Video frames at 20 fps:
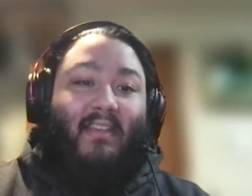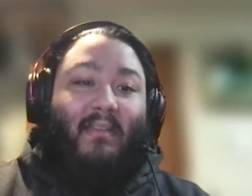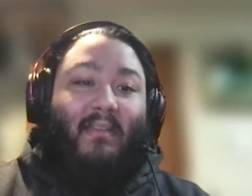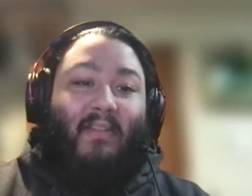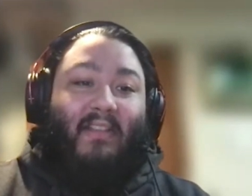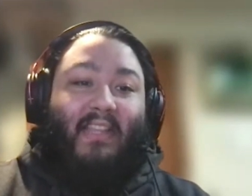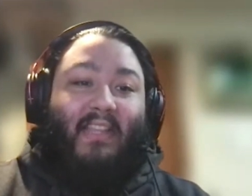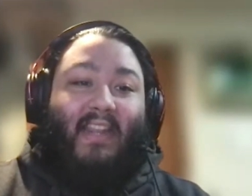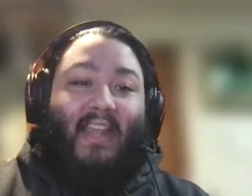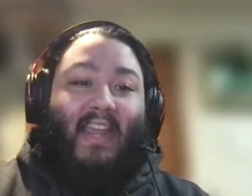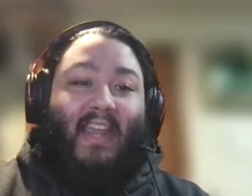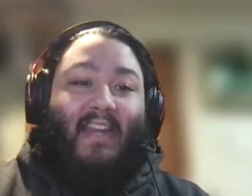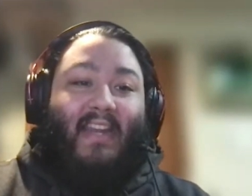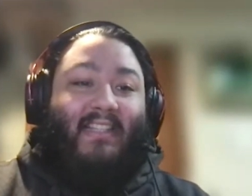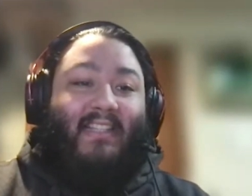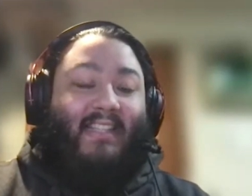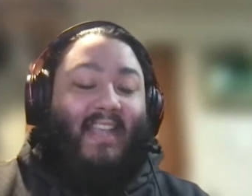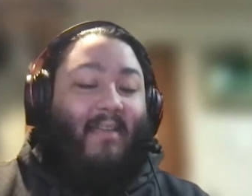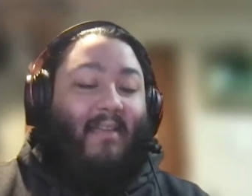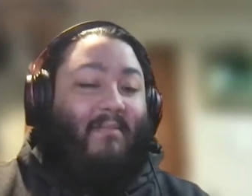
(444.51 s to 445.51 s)
but then i kind
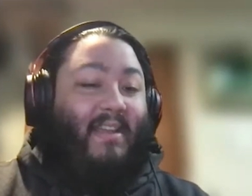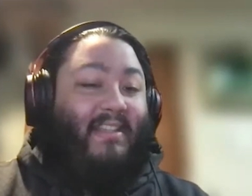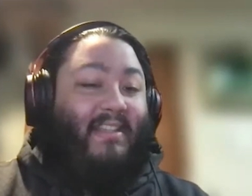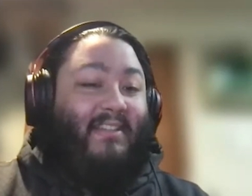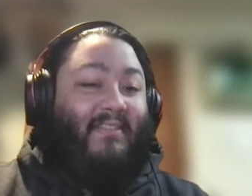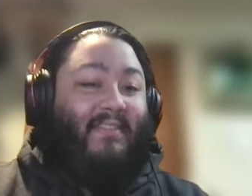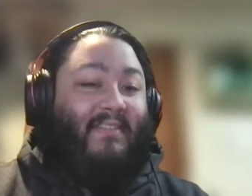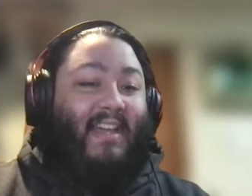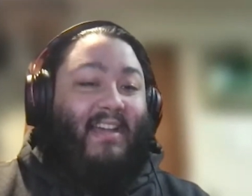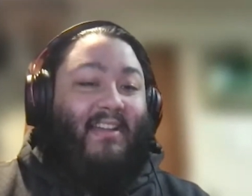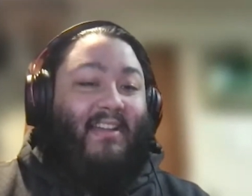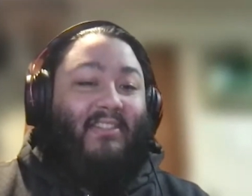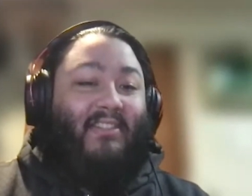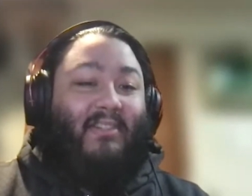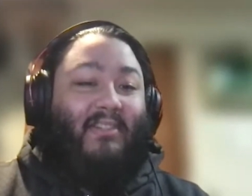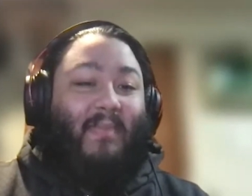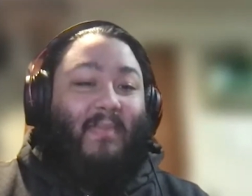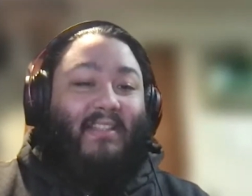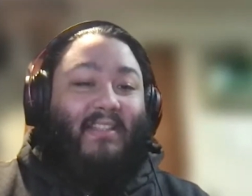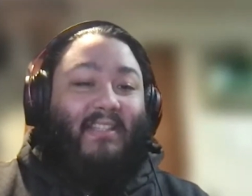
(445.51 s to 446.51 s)
of sat myself down and
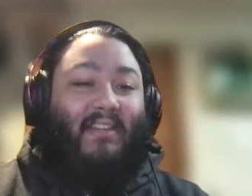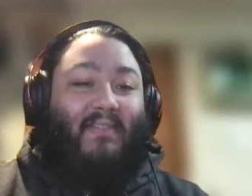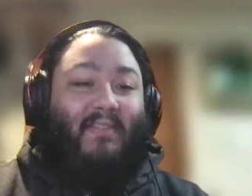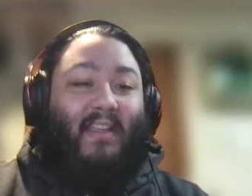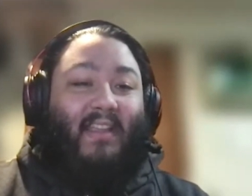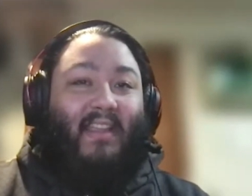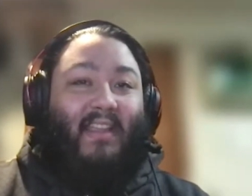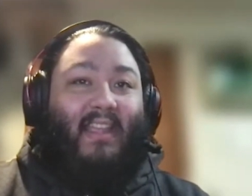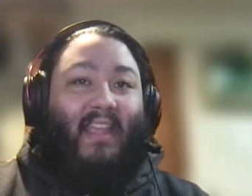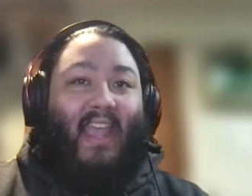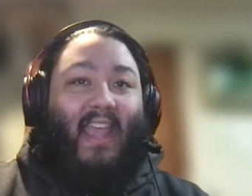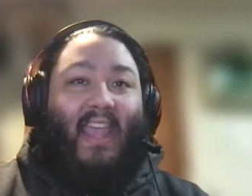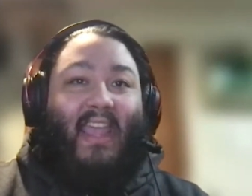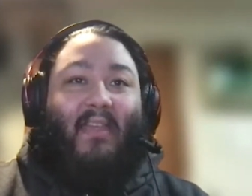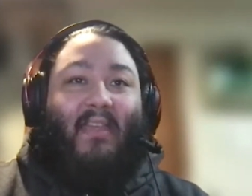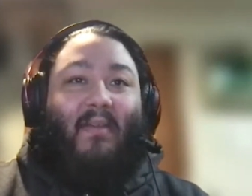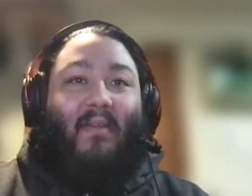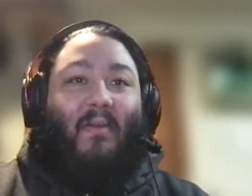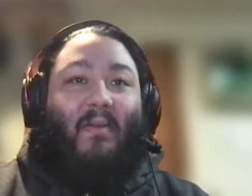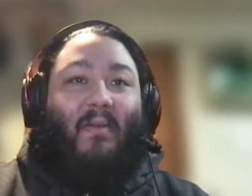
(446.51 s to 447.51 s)
told myself like
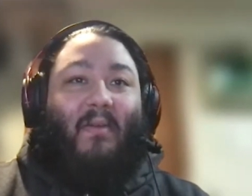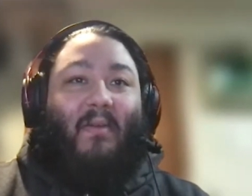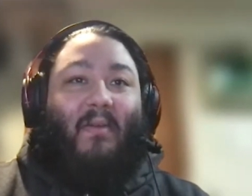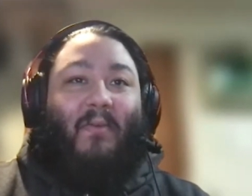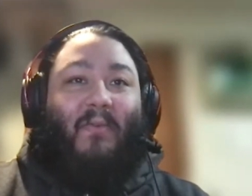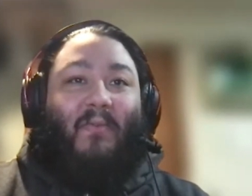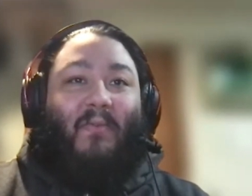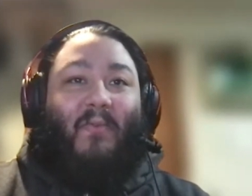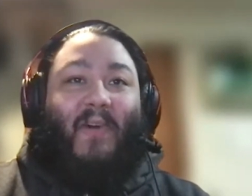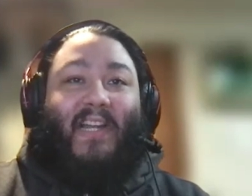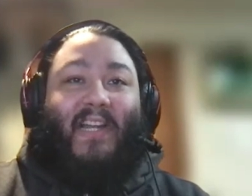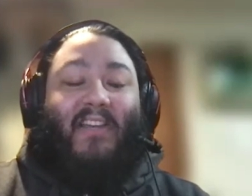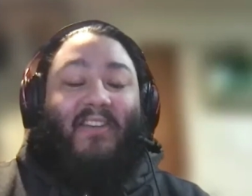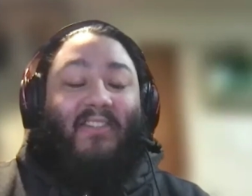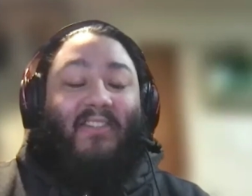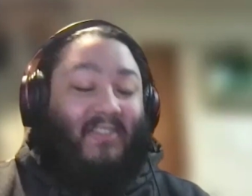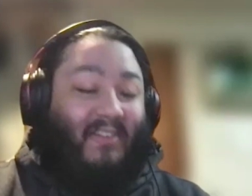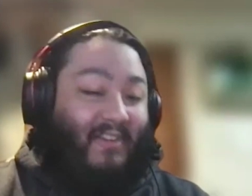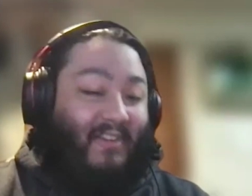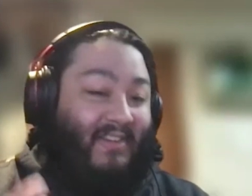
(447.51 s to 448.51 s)
hey what
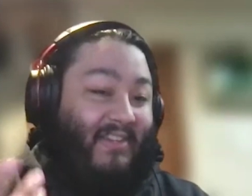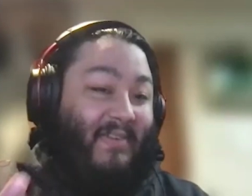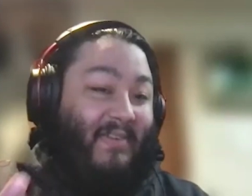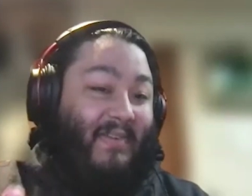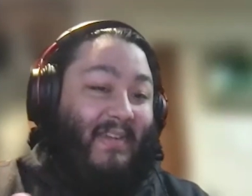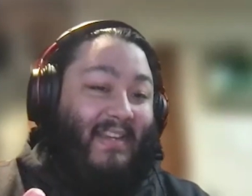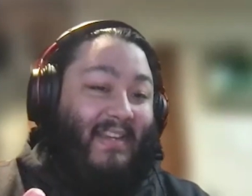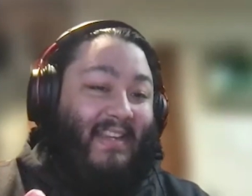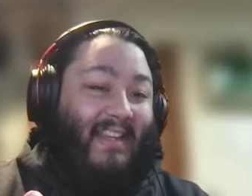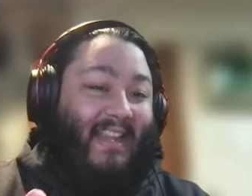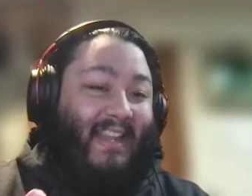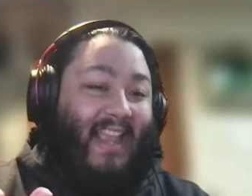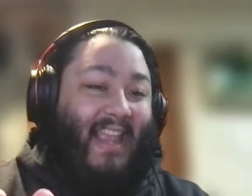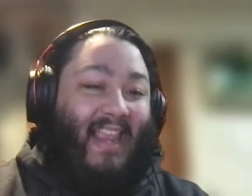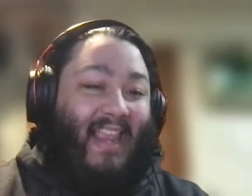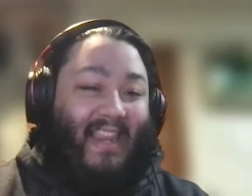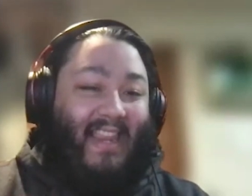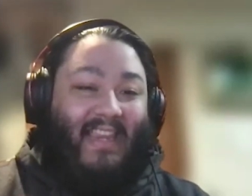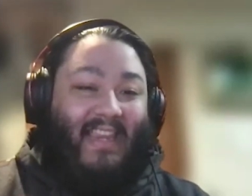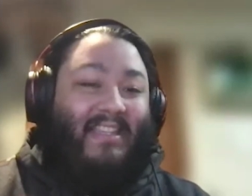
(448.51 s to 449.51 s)
else are you doing
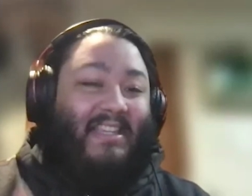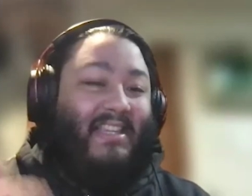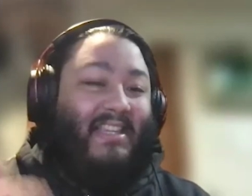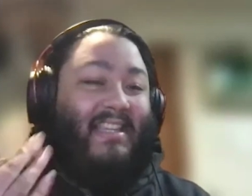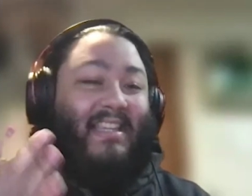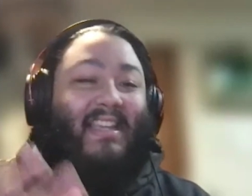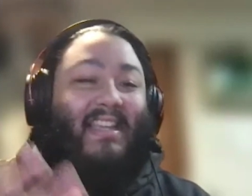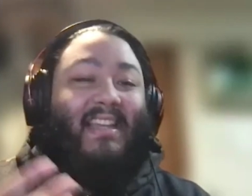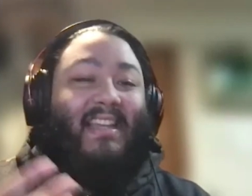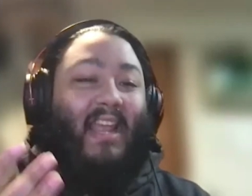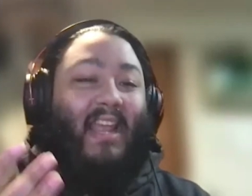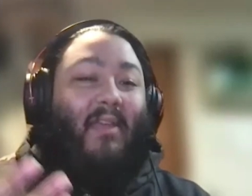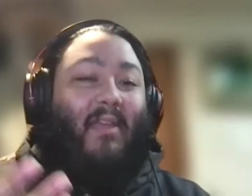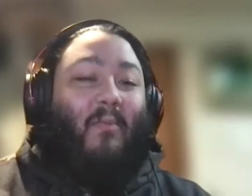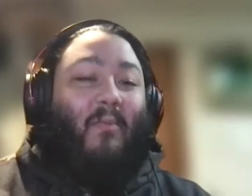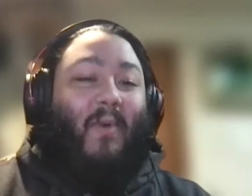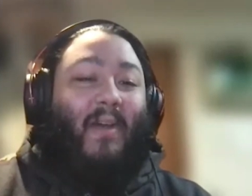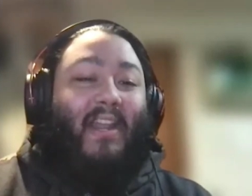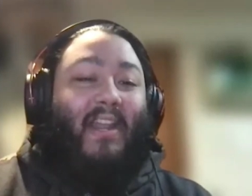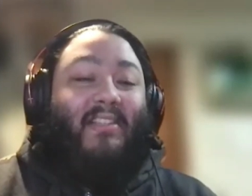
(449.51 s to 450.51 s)
like just like
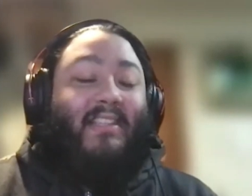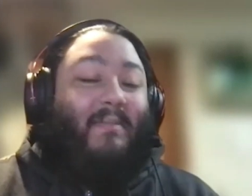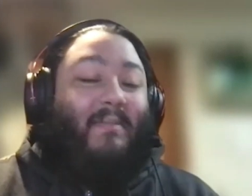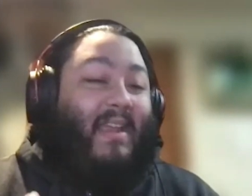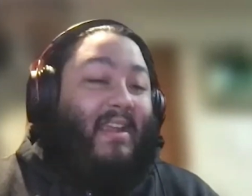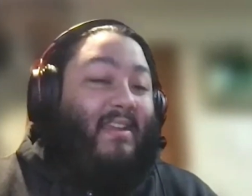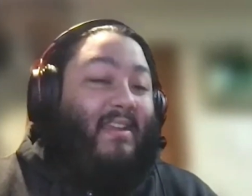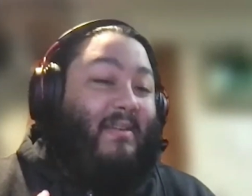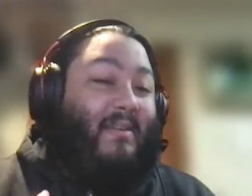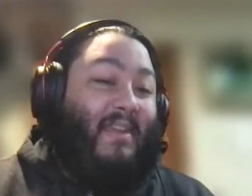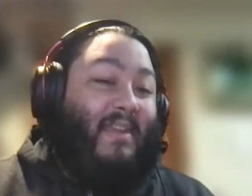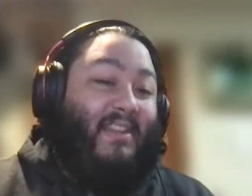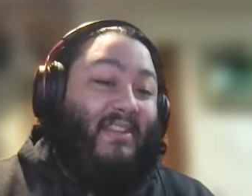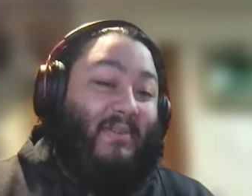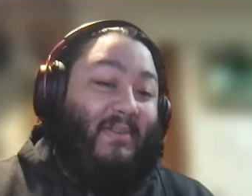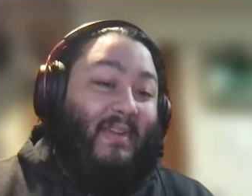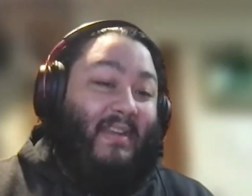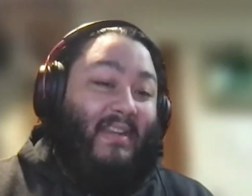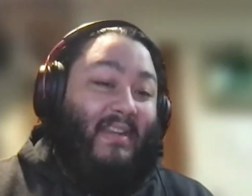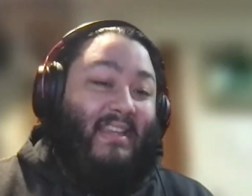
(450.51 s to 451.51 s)
what else am i going to be
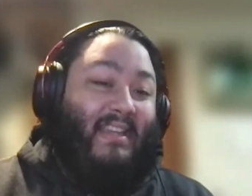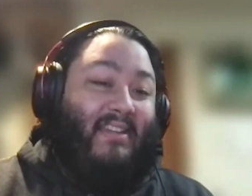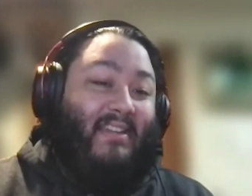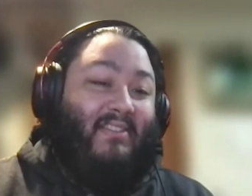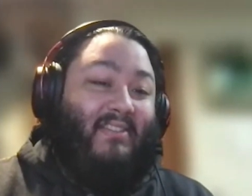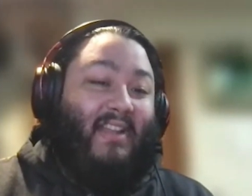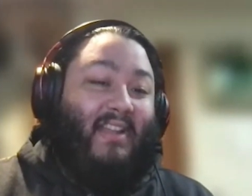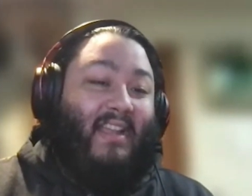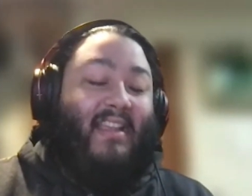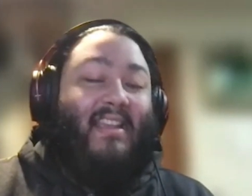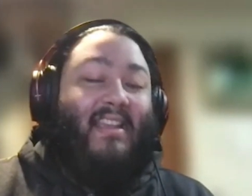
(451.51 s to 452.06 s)
doing here so like